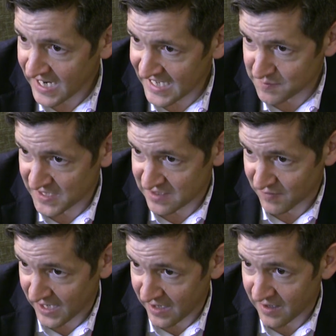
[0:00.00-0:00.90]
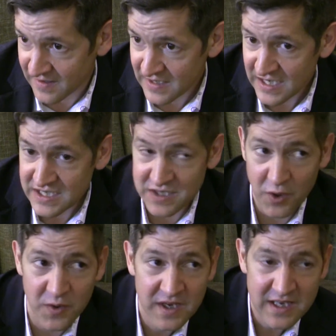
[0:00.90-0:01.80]
aspects of care.
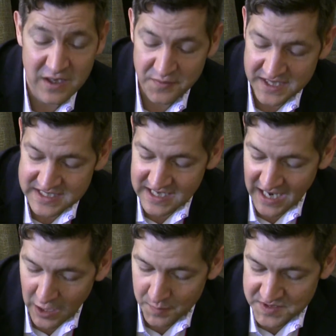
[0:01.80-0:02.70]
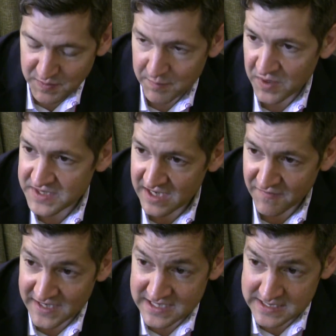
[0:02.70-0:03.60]
So, you know, this helps people
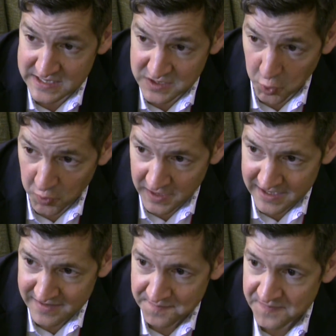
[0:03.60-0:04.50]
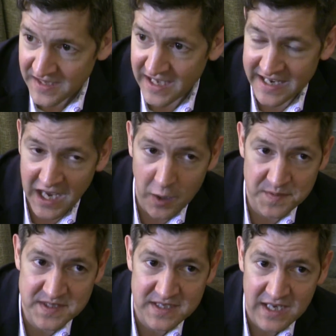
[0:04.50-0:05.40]
identify diseases early. It
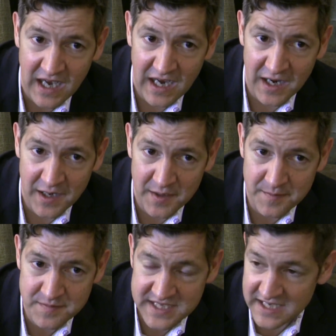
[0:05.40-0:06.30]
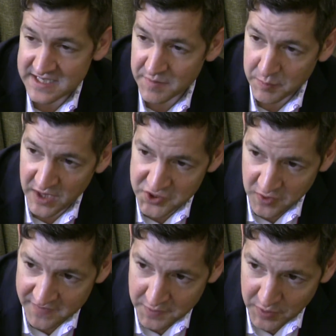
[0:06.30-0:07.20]
helps um, take some of the pressure
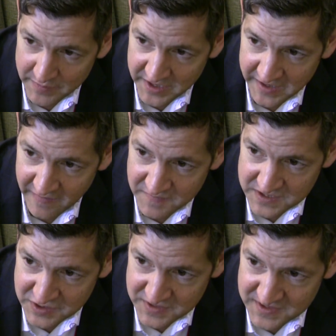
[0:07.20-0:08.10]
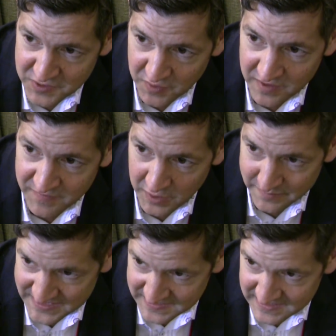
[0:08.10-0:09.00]
off the primary care physicians who are very
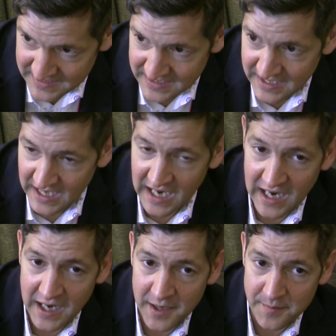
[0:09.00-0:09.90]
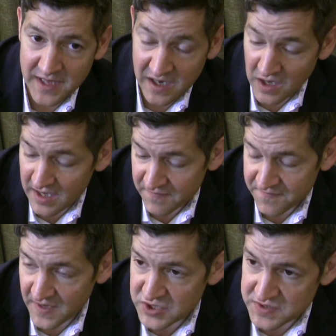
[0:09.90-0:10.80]
busy. Um, and a lot of
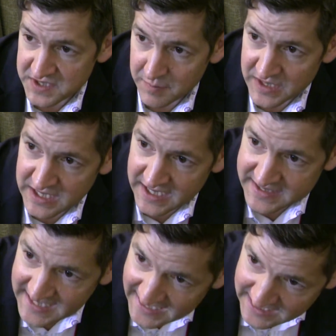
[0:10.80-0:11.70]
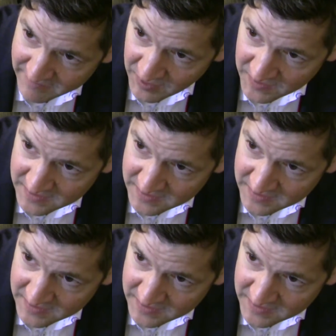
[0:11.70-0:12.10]
functions can be done at that level,